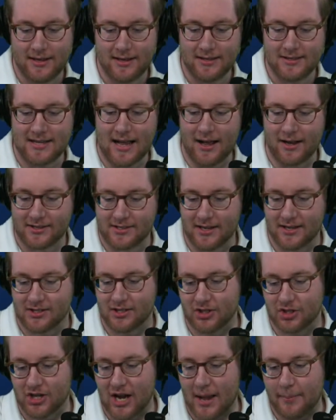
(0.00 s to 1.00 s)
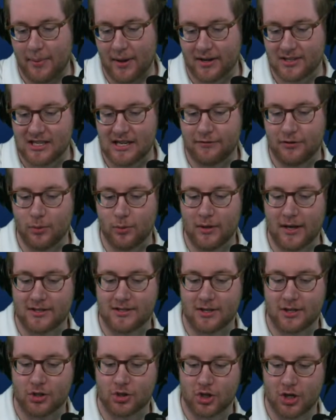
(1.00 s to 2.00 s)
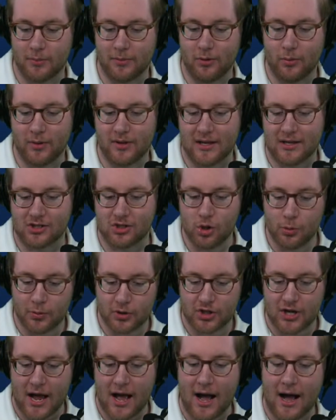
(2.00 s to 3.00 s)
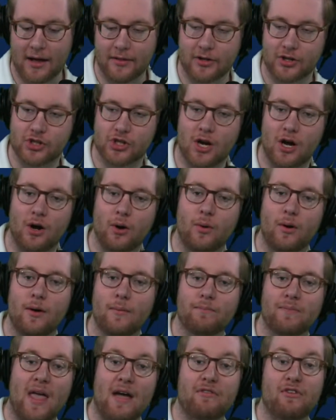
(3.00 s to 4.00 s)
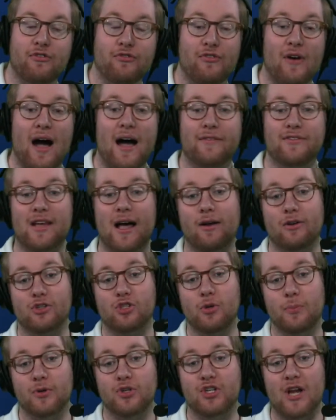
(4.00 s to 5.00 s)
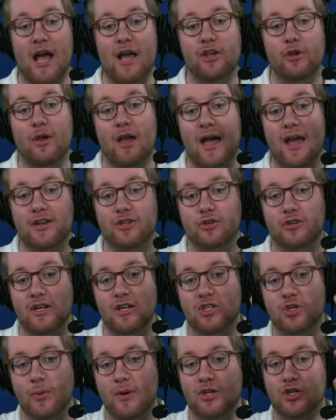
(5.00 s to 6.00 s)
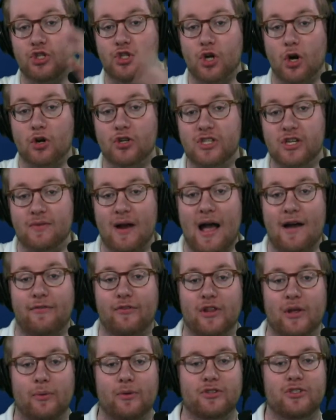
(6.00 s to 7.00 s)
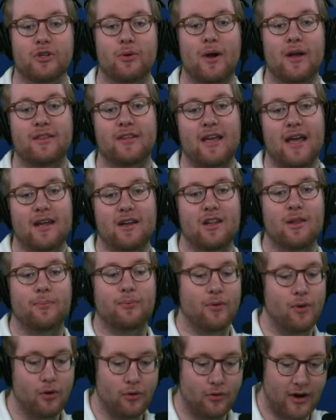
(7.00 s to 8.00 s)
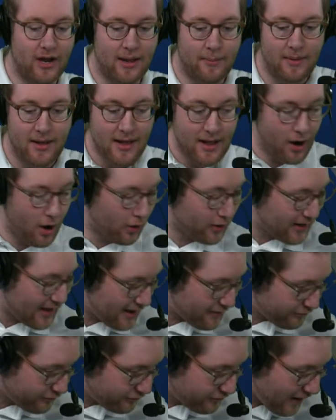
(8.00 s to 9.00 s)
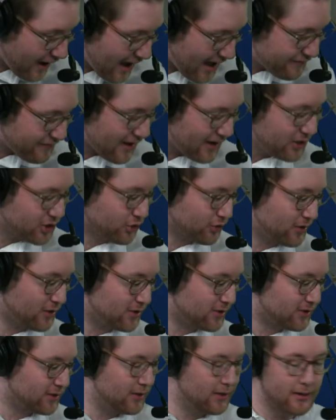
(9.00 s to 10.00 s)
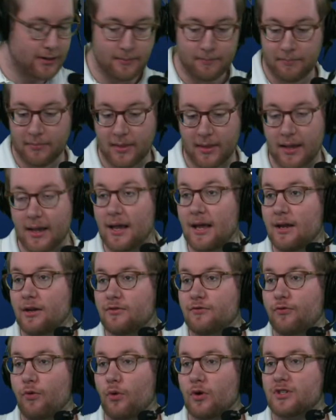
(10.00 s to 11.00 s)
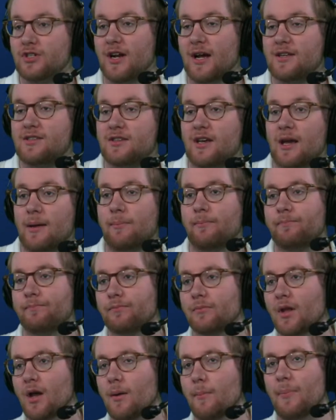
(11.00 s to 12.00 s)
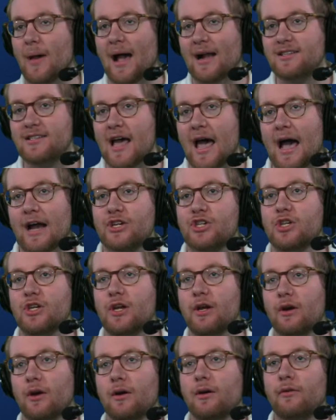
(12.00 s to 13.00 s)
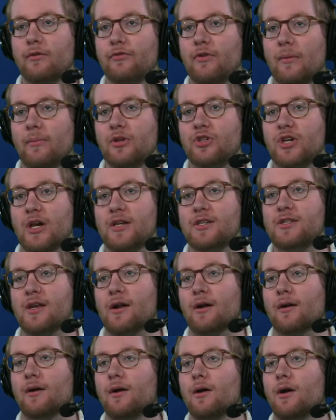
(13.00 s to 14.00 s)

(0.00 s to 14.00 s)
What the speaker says: $1 next to the chat box if you would like to contribute with a super chat on the show. Every $5 super chat, you get entered into a jersey raffle that we'll do at the end of the program. Already have 5 entries in for tonight's game. Back to action here from the Chase Center.